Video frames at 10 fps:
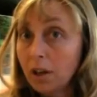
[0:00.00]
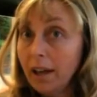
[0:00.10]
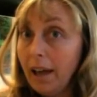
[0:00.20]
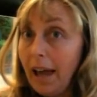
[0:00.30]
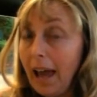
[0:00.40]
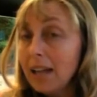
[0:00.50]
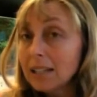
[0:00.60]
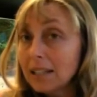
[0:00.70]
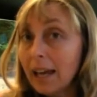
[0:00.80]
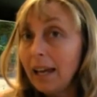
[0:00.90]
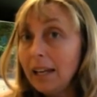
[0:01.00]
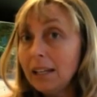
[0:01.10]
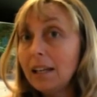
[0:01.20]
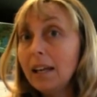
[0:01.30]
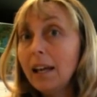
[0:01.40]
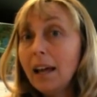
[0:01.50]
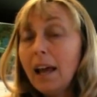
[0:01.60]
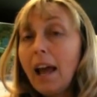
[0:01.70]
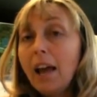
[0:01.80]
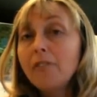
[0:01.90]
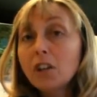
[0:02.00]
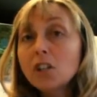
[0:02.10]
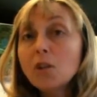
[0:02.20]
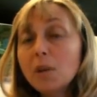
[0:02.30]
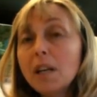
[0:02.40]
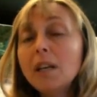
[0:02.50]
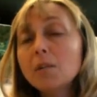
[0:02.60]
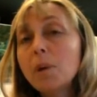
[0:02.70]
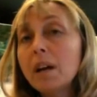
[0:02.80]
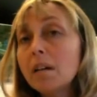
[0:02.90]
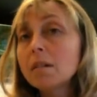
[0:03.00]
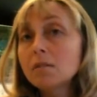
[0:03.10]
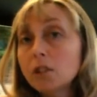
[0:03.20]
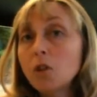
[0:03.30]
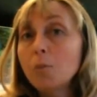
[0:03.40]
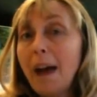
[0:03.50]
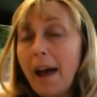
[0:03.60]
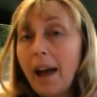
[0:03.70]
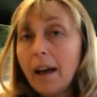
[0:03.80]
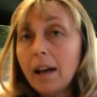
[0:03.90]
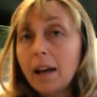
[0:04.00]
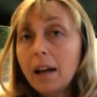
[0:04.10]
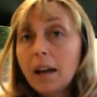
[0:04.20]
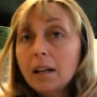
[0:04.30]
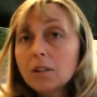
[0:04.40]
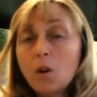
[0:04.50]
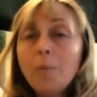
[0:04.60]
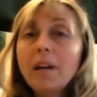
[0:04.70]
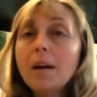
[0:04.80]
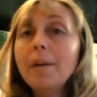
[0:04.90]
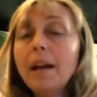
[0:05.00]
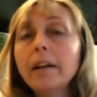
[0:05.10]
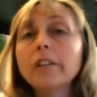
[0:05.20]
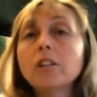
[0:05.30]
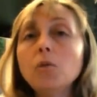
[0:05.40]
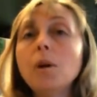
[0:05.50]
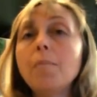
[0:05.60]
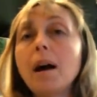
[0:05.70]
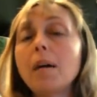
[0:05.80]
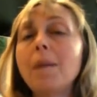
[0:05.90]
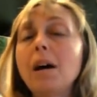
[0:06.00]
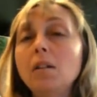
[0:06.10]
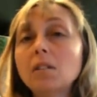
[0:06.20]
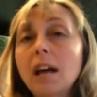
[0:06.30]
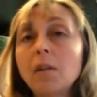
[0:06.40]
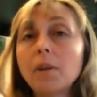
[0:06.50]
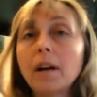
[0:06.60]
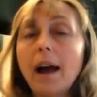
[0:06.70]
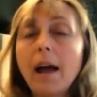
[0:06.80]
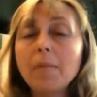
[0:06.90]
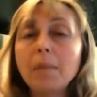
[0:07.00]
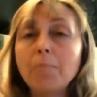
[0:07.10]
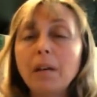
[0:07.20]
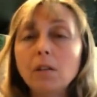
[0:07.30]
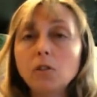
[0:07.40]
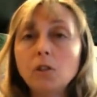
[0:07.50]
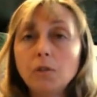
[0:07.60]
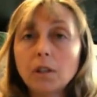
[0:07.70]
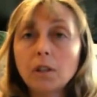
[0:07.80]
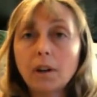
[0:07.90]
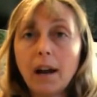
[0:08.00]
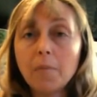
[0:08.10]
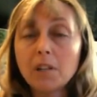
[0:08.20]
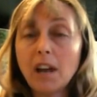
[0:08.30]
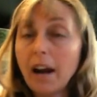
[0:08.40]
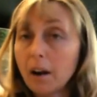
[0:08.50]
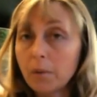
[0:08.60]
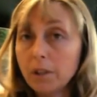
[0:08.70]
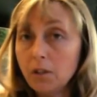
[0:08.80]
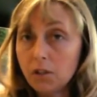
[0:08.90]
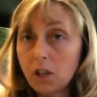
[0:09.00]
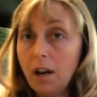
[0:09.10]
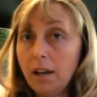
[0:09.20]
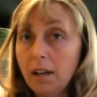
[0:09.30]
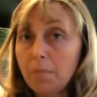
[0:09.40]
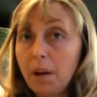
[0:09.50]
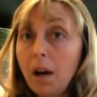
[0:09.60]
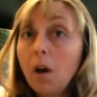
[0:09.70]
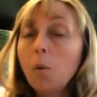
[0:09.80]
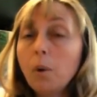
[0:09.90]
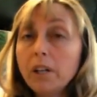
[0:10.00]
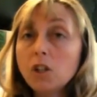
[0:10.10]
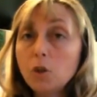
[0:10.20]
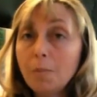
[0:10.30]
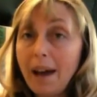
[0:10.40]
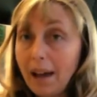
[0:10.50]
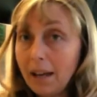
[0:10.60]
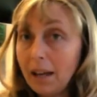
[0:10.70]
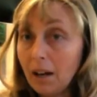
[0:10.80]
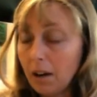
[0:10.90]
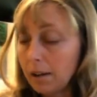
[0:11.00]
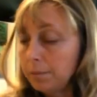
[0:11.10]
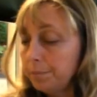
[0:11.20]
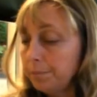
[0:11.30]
going to hesitate. If you're shooting at us, we are going to shoot back. So don't be coming down here shooting up our malls. I don't care how many pills you took or how much heroin you've shot up. We shoot back here.